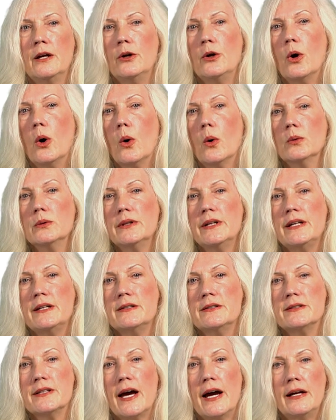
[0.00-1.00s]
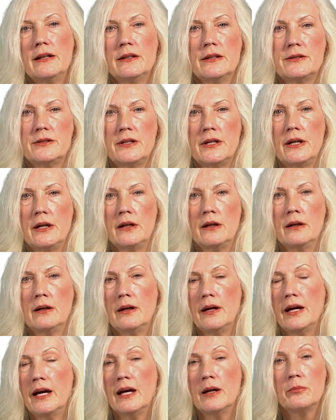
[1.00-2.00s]
And only
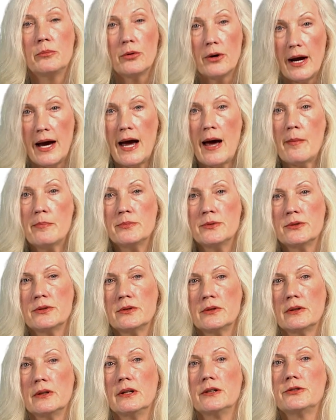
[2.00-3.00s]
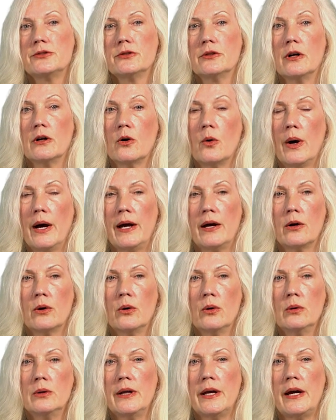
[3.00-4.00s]
xylazine and perhaps glycerol
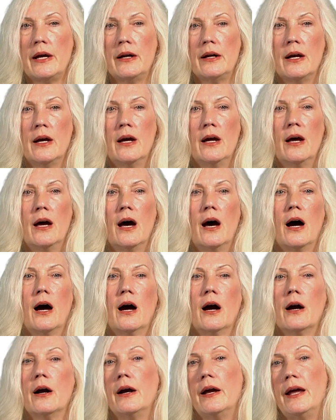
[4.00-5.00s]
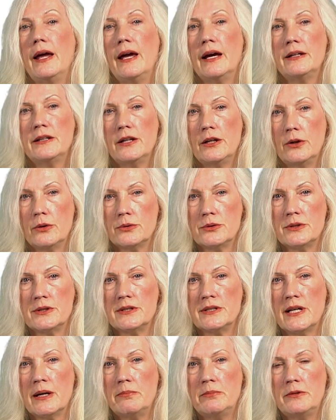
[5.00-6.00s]
guaiacolate are
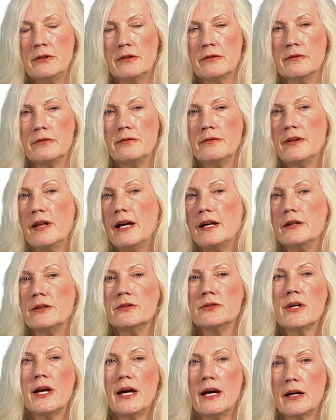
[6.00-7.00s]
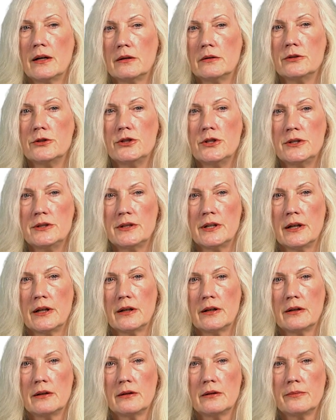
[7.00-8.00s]
antinociceptive, that is,
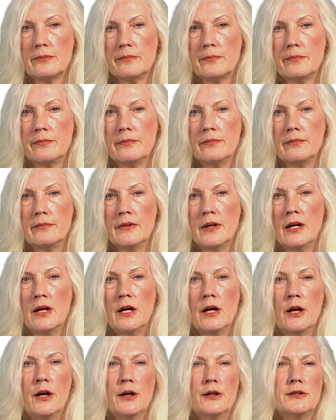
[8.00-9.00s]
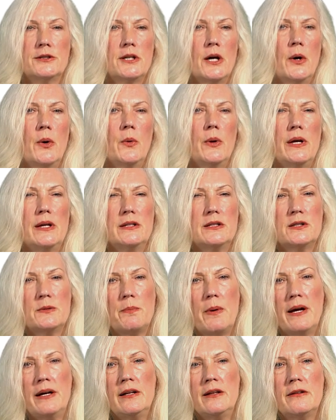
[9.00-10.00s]
analgesic. So in
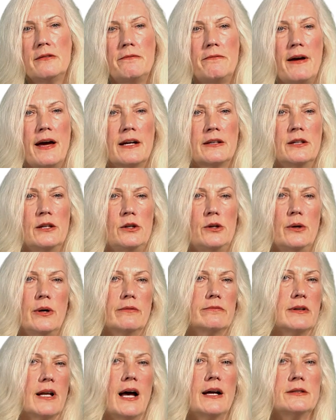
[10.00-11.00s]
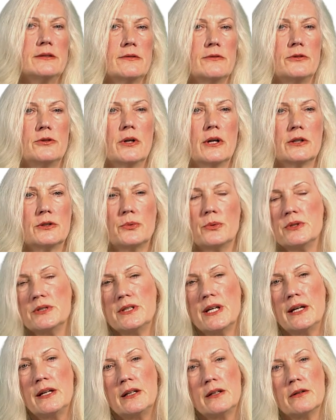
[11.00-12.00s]
spite of the fact that you have lots of drugs with
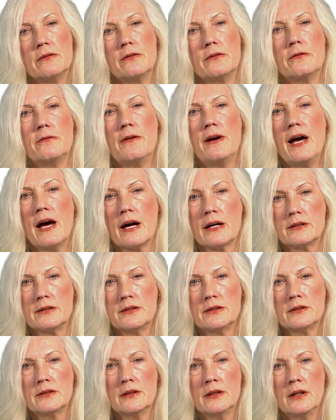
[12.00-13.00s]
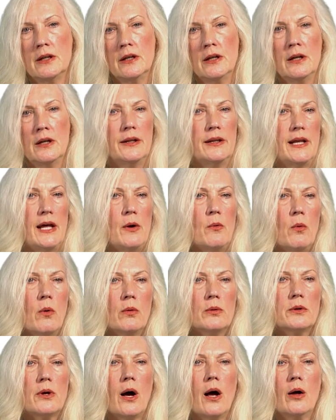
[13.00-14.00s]
sedative effects, they
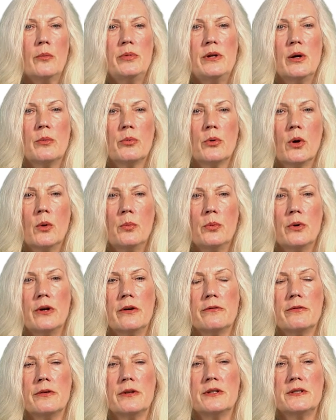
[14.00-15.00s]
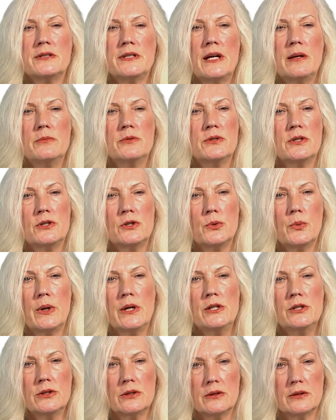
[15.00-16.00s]
won't all be appropriate for the same
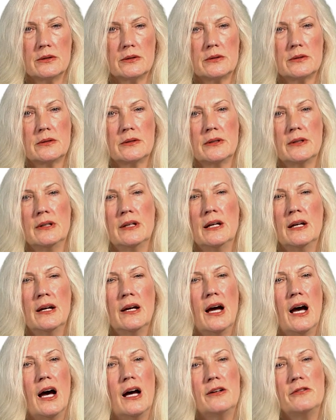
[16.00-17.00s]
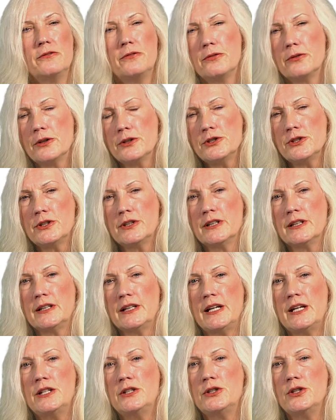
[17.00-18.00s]
situations.
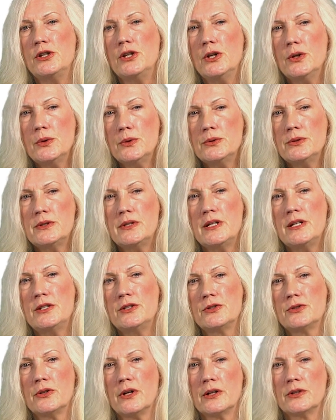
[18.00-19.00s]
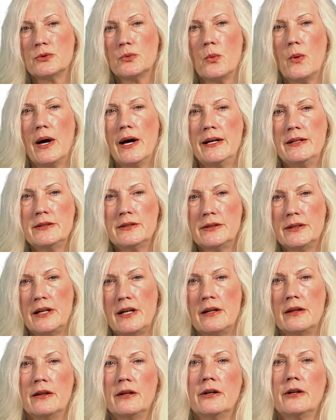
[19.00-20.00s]
Unfortunately, to use these drugs
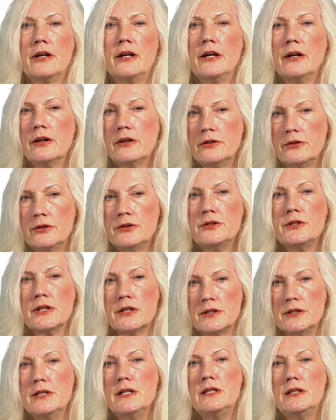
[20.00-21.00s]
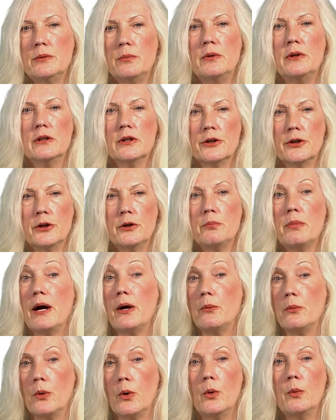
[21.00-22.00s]
wisely, their characteristics need to be learned
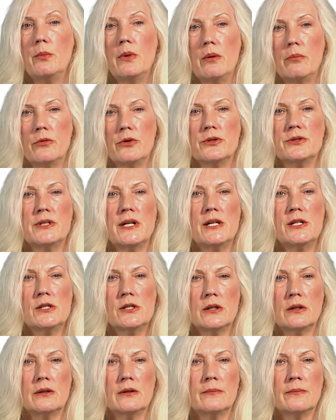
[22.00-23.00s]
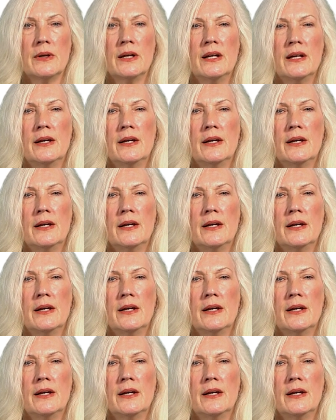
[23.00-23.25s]
by rote memorization.